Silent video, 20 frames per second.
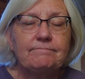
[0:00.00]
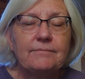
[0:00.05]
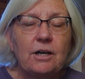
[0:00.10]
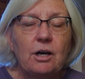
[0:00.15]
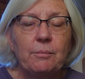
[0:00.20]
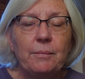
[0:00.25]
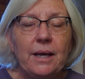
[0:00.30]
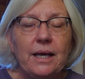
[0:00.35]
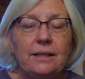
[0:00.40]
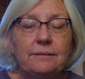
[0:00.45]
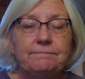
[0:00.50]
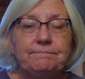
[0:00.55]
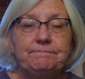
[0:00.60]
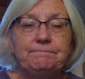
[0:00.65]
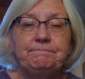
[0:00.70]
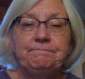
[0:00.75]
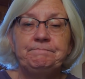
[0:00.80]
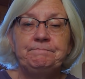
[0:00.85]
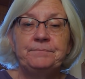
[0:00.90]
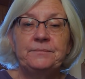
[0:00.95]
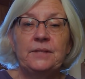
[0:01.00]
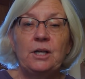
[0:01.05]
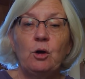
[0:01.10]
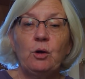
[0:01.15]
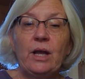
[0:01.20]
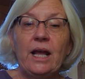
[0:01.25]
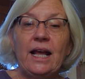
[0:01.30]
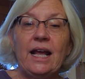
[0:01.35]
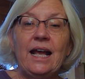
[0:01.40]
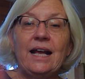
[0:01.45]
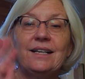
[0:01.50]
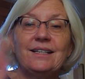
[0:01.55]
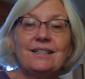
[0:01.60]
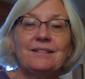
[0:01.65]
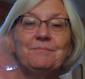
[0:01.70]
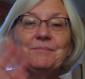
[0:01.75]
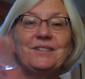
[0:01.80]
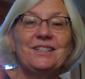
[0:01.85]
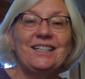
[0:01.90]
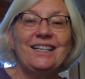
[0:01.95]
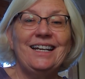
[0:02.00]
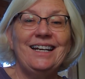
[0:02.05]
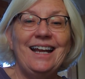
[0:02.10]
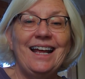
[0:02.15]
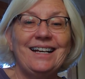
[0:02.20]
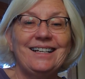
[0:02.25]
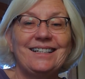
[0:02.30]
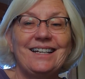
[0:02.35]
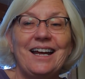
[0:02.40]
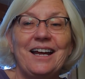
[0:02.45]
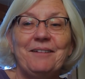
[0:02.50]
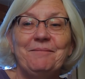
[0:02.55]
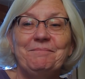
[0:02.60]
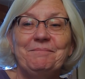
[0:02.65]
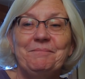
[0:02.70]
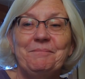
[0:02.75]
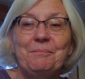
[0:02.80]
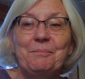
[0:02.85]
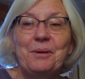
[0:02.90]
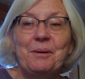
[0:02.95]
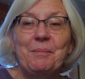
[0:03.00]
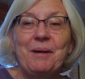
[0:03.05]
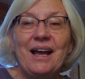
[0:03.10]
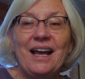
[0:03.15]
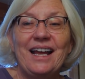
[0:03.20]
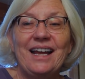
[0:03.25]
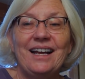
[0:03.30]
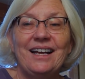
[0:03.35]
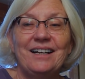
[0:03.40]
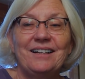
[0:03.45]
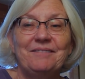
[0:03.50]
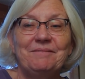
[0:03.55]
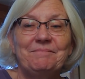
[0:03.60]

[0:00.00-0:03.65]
Amen. Okay, guys, see you next time. Bye bye.